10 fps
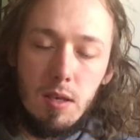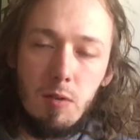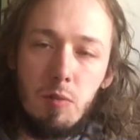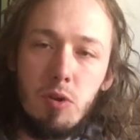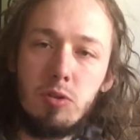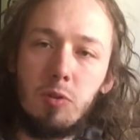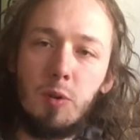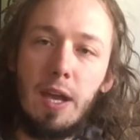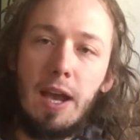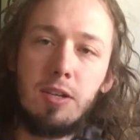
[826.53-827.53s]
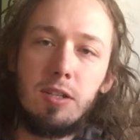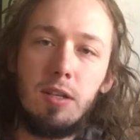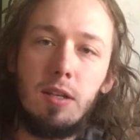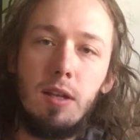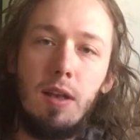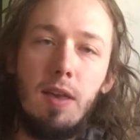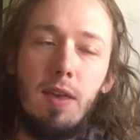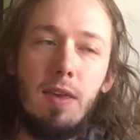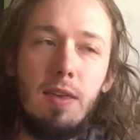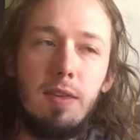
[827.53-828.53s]
emotional reaction,
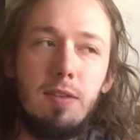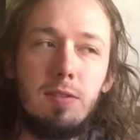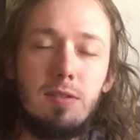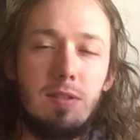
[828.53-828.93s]
there's